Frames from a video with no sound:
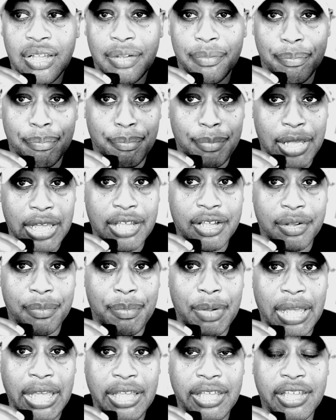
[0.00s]
mega
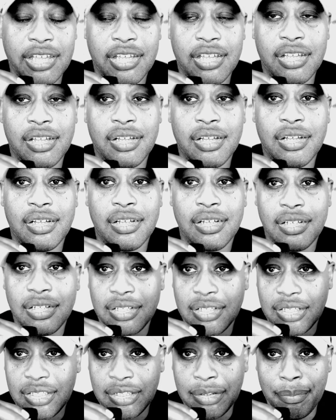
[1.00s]
banking,
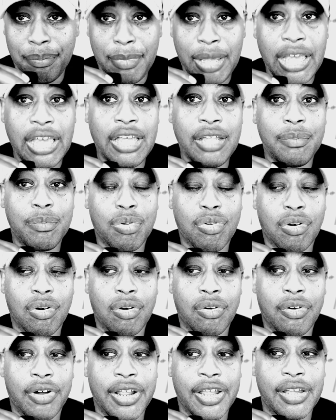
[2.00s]
the MAN
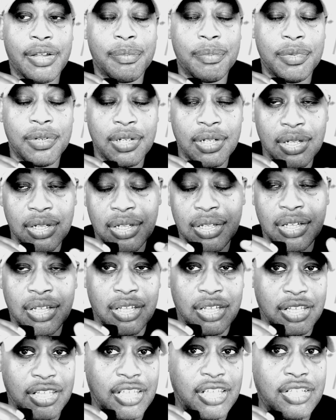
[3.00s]
program
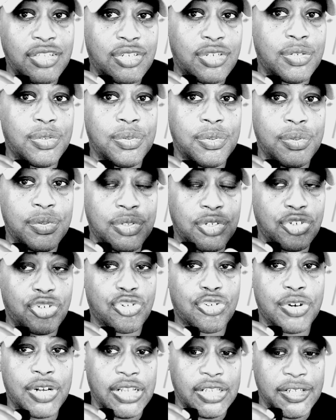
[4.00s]
into the
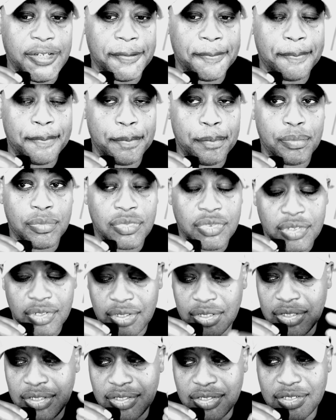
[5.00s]
training.
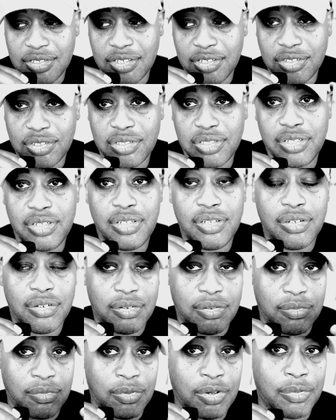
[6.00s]
And essentially,
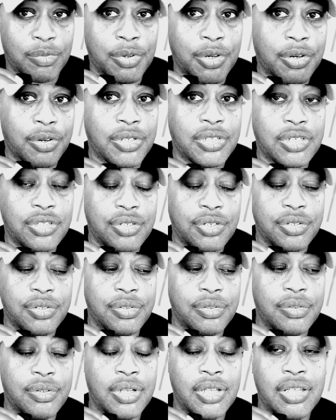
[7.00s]
what we're going to
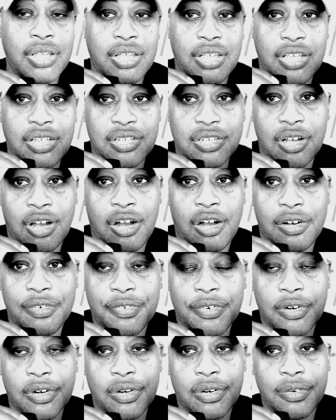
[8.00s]
do is
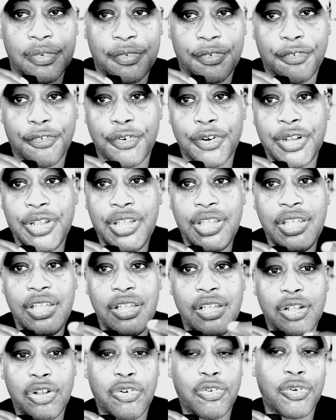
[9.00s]
offer
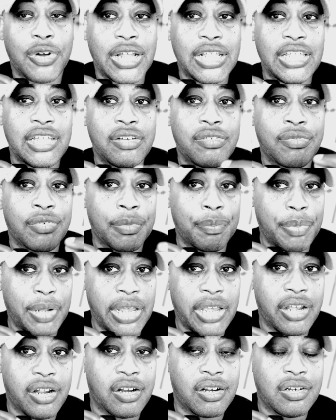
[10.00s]
free credit
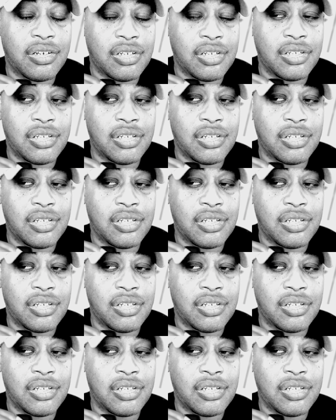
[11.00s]
repair.